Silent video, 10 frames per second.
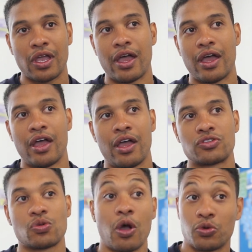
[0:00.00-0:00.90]
Uh,
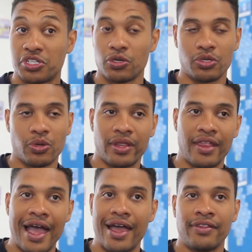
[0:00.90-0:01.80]
so I was still doing
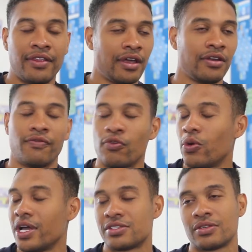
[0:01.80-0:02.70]
that, and, and I've
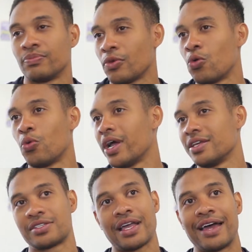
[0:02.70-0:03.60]
always
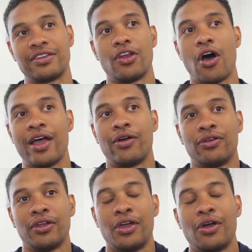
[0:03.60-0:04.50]
always had an eye
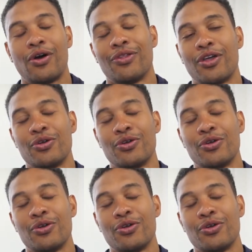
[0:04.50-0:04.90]
on on